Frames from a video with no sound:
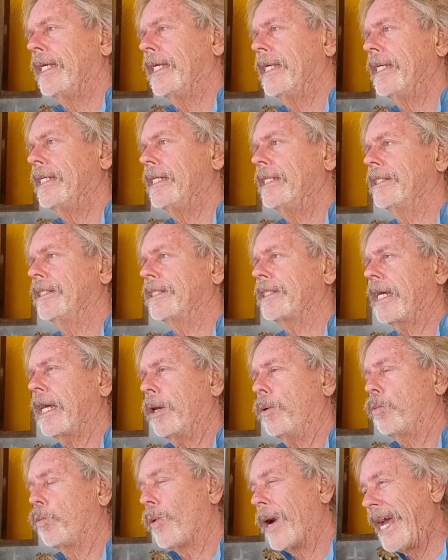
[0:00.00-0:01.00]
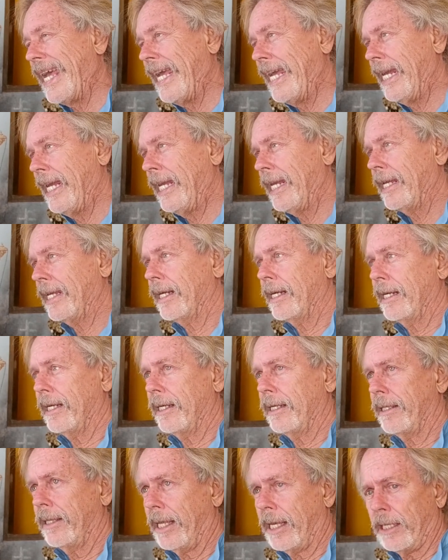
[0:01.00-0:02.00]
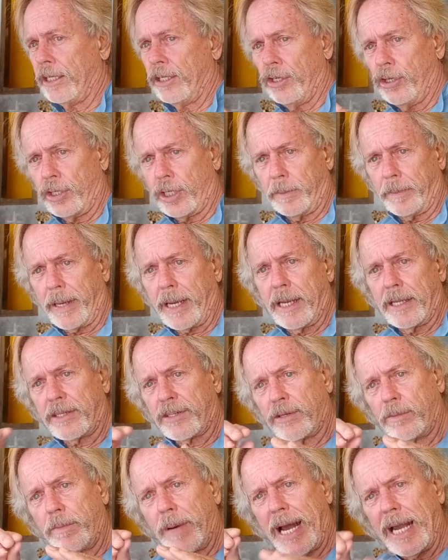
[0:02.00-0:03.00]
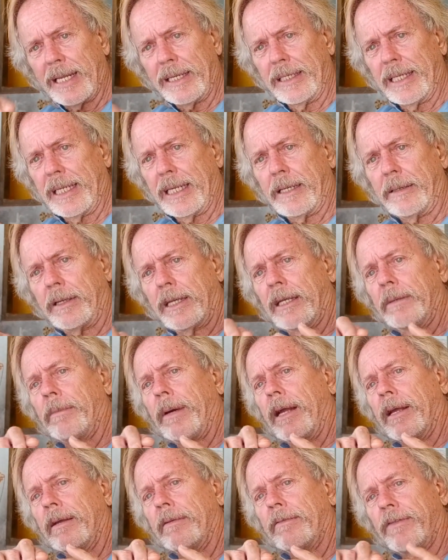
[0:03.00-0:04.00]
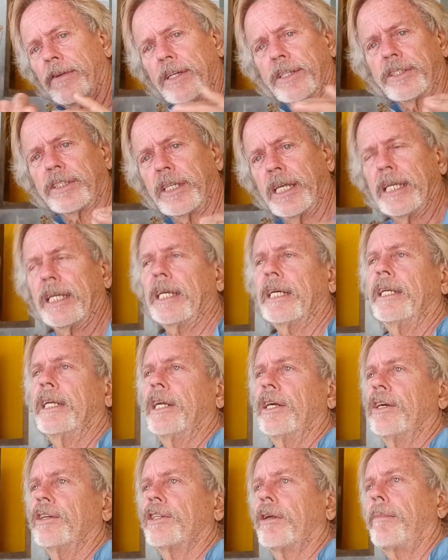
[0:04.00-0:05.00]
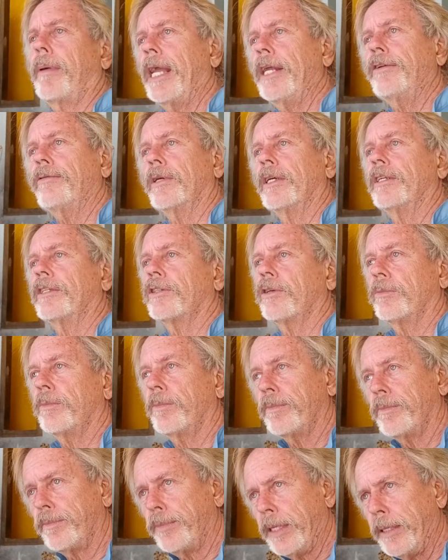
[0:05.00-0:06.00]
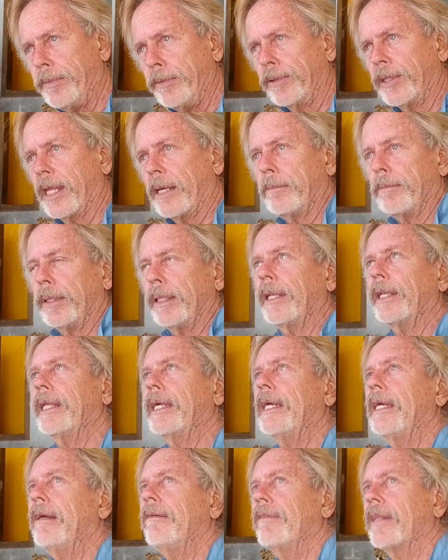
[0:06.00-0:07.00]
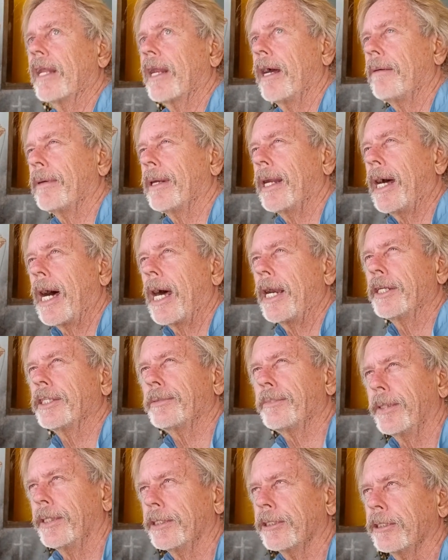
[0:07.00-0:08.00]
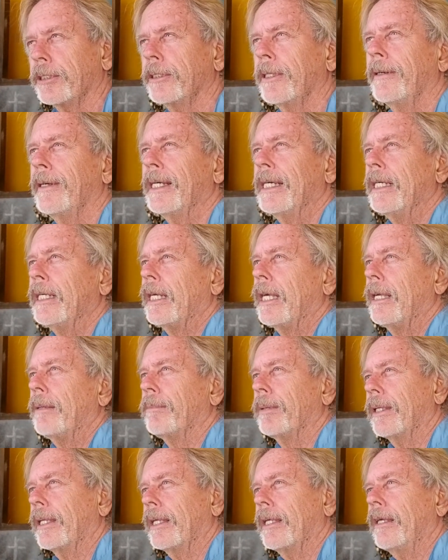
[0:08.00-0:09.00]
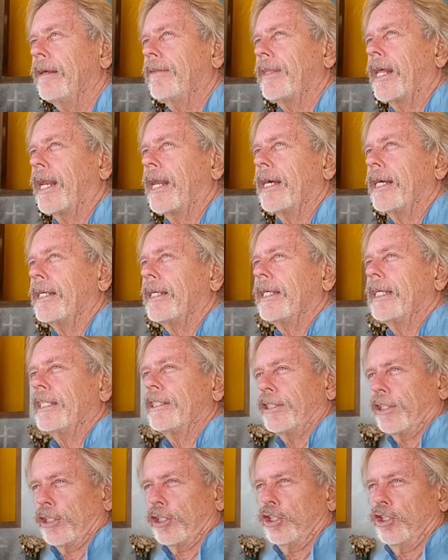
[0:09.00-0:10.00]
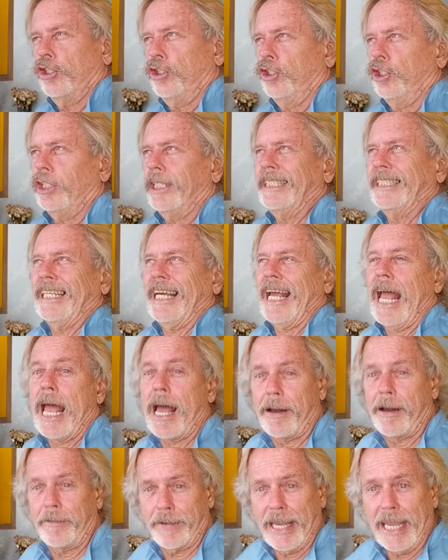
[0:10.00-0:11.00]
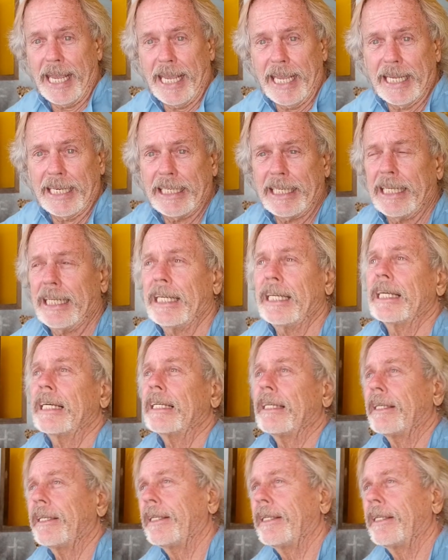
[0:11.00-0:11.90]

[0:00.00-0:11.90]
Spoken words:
is a way that you can pay. So my first link in here is a Patreon. So people that believe that I'm an honest person and believe that it's good to have Andy